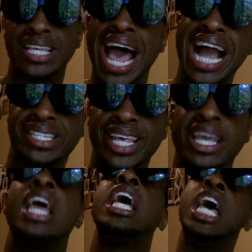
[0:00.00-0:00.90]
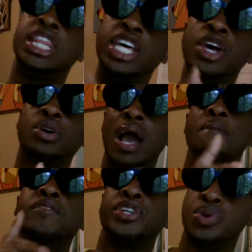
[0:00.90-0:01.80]
tactic, then they'll
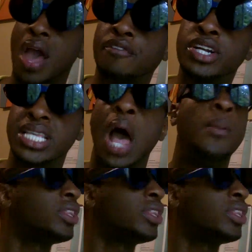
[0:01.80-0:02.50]
come for you every time